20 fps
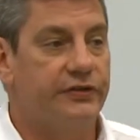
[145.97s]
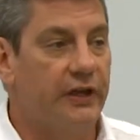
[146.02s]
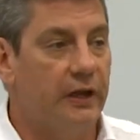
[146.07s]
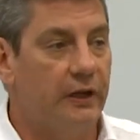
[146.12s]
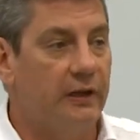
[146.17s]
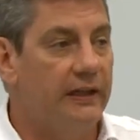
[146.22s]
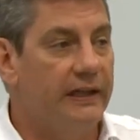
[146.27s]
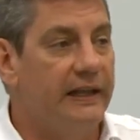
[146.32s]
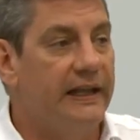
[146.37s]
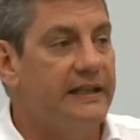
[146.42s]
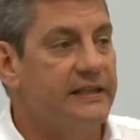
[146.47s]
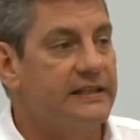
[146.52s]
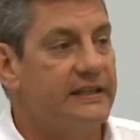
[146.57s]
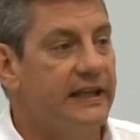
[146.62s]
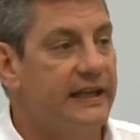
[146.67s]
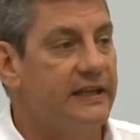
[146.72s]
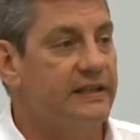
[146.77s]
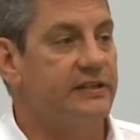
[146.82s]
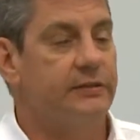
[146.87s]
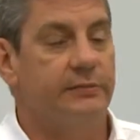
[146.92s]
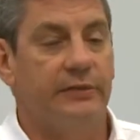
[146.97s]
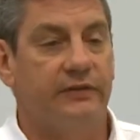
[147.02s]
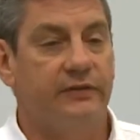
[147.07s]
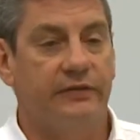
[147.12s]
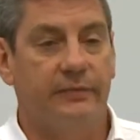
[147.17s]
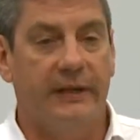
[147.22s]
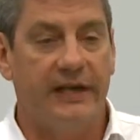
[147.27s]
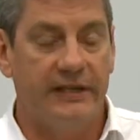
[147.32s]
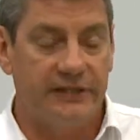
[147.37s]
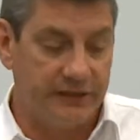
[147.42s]
So let's get some
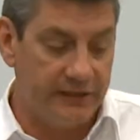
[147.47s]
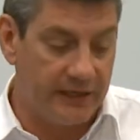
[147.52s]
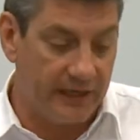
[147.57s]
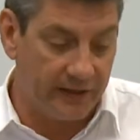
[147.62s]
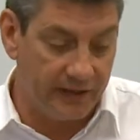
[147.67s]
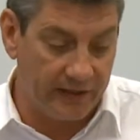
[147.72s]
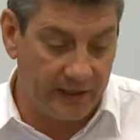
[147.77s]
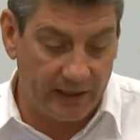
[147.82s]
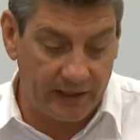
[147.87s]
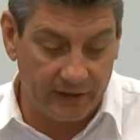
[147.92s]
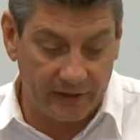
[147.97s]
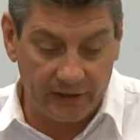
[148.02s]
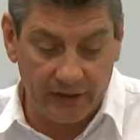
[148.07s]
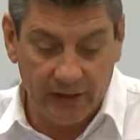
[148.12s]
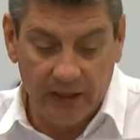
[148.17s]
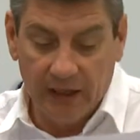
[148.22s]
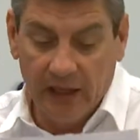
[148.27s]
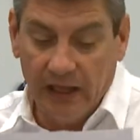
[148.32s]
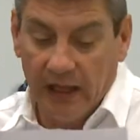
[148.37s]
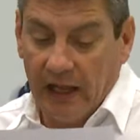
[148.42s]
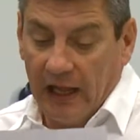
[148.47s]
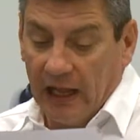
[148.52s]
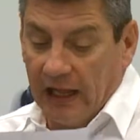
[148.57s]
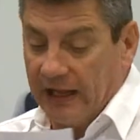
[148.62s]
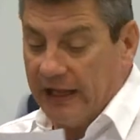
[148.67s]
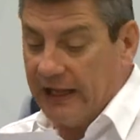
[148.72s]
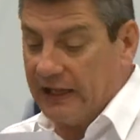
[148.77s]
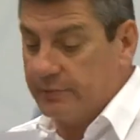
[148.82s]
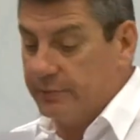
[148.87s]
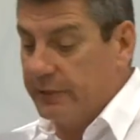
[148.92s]
information out there that
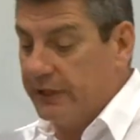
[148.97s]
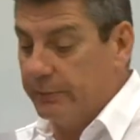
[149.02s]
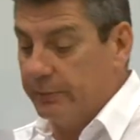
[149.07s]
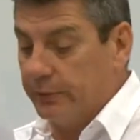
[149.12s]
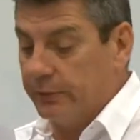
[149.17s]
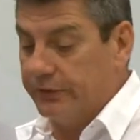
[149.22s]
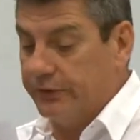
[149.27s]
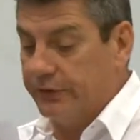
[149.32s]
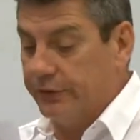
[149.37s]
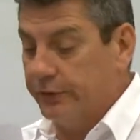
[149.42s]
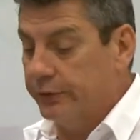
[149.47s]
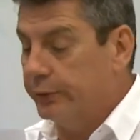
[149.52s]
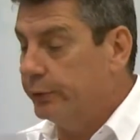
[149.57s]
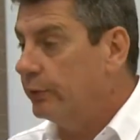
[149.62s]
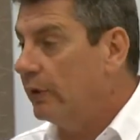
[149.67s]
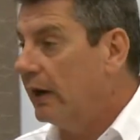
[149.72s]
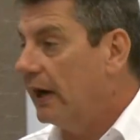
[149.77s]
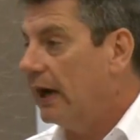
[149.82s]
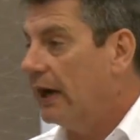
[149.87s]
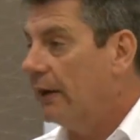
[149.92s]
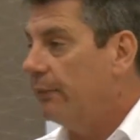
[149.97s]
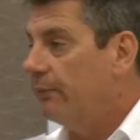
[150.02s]
allows people to